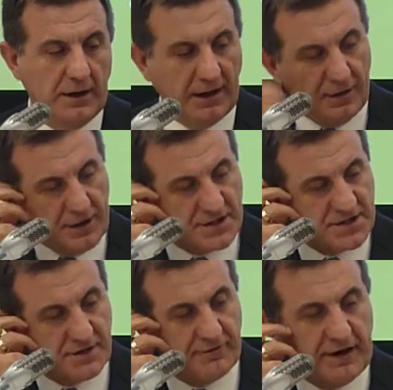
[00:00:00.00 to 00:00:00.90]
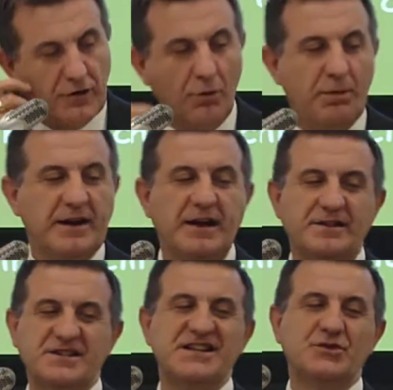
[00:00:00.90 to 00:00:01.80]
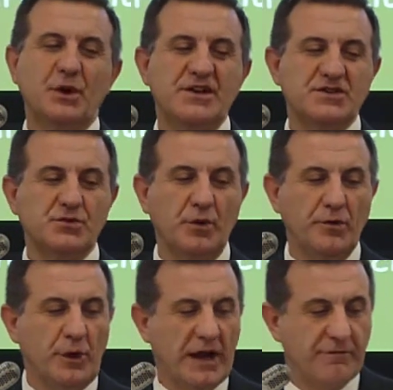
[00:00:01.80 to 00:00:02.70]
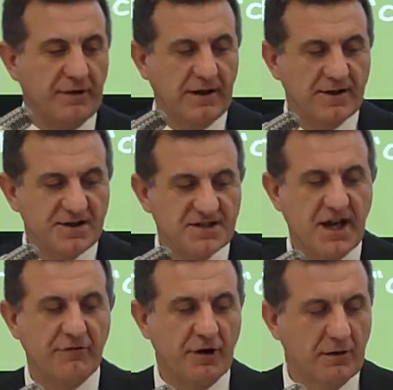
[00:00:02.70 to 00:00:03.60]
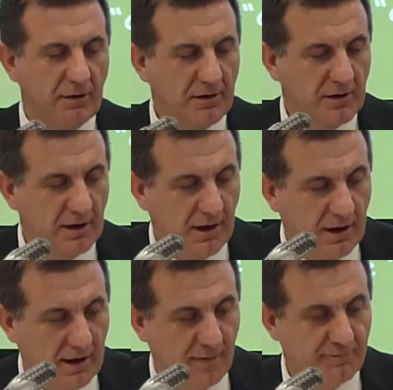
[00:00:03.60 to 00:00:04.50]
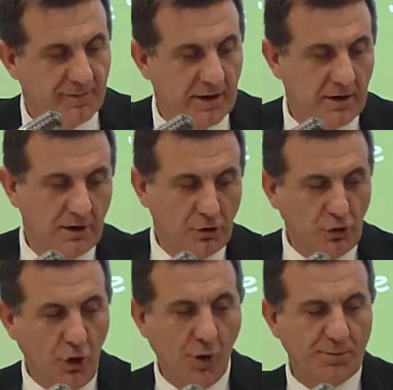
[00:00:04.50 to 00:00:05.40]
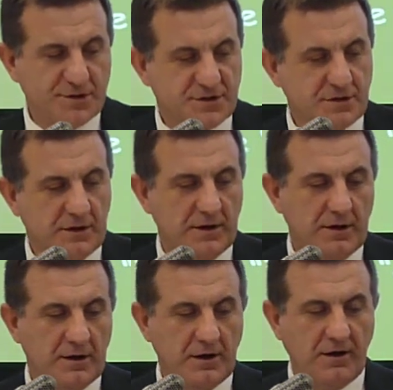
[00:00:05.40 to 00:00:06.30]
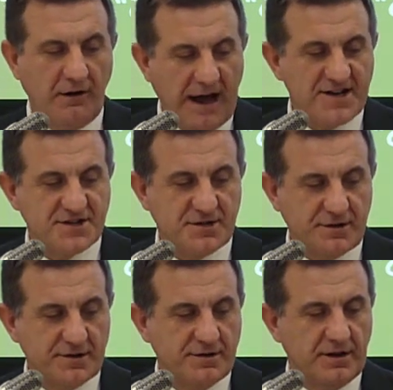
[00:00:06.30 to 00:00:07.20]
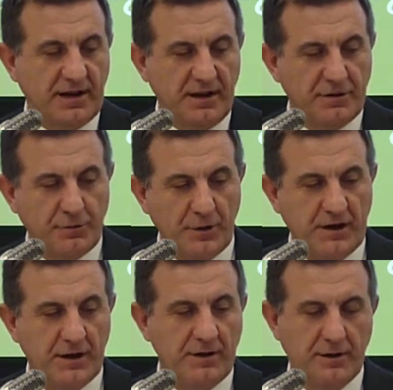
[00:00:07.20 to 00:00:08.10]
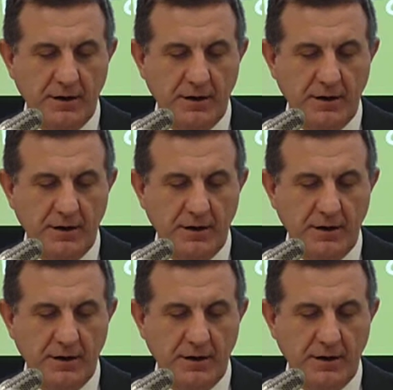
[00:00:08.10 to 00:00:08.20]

And this is a very complicated situation when we have several groups clustered in three